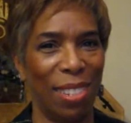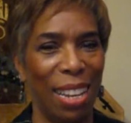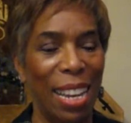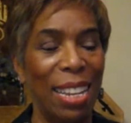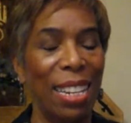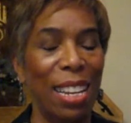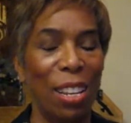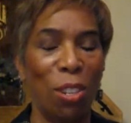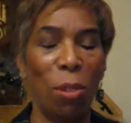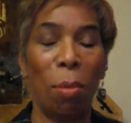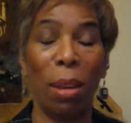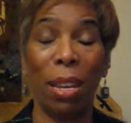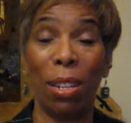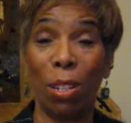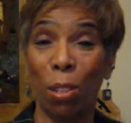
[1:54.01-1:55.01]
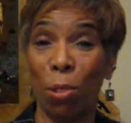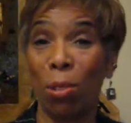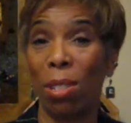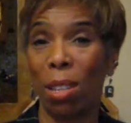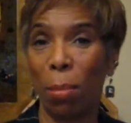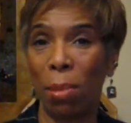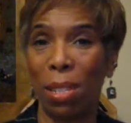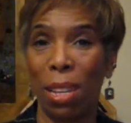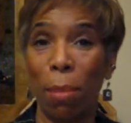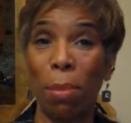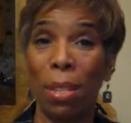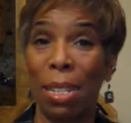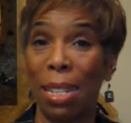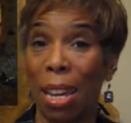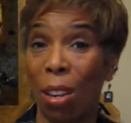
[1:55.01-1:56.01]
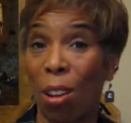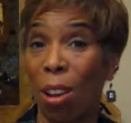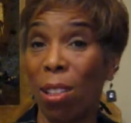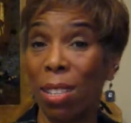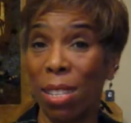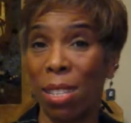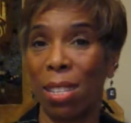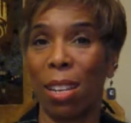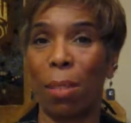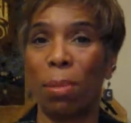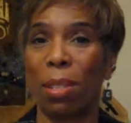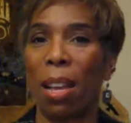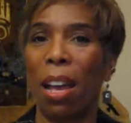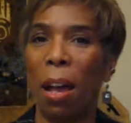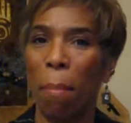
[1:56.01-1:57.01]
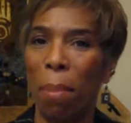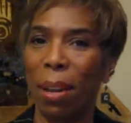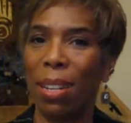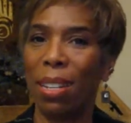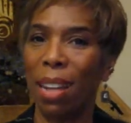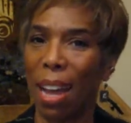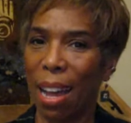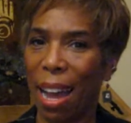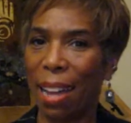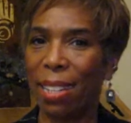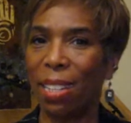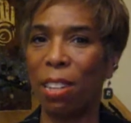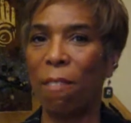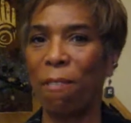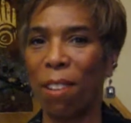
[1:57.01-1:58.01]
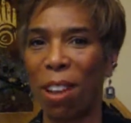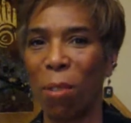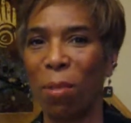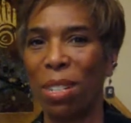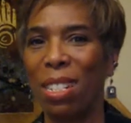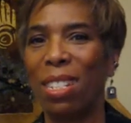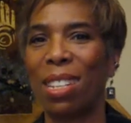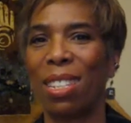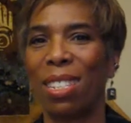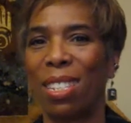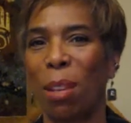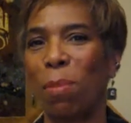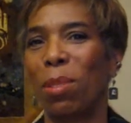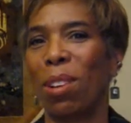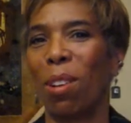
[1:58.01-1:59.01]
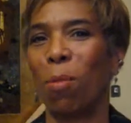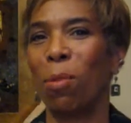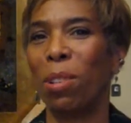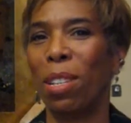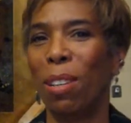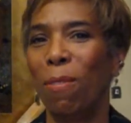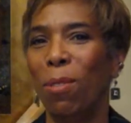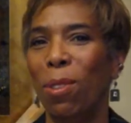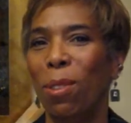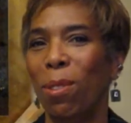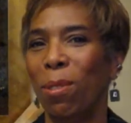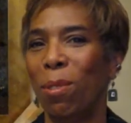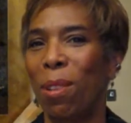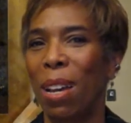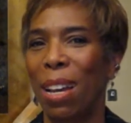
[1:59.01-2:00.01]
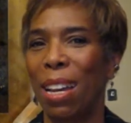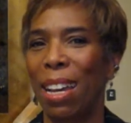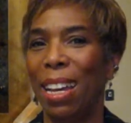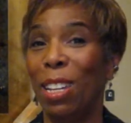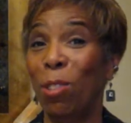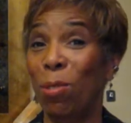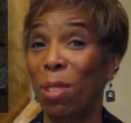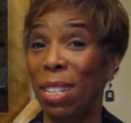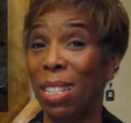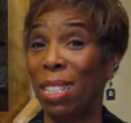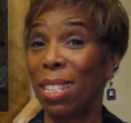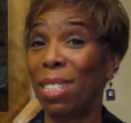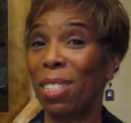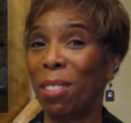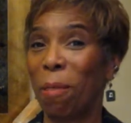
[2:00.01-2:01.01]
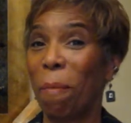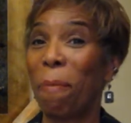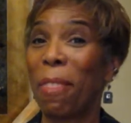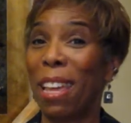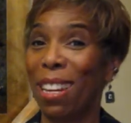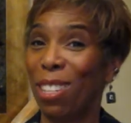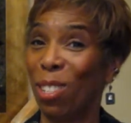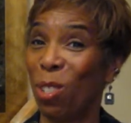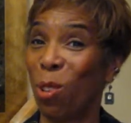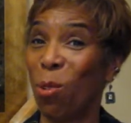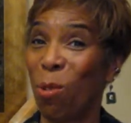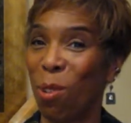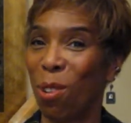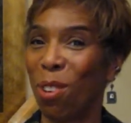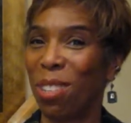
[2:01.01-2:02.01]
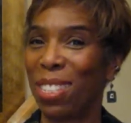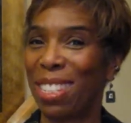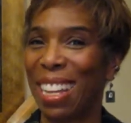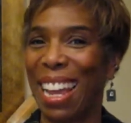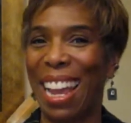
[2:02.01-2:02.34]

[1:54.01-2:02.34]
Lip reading: And again, you may include some steps and not all the steps, but identifying what each of the steps are will give you a unique system that is yours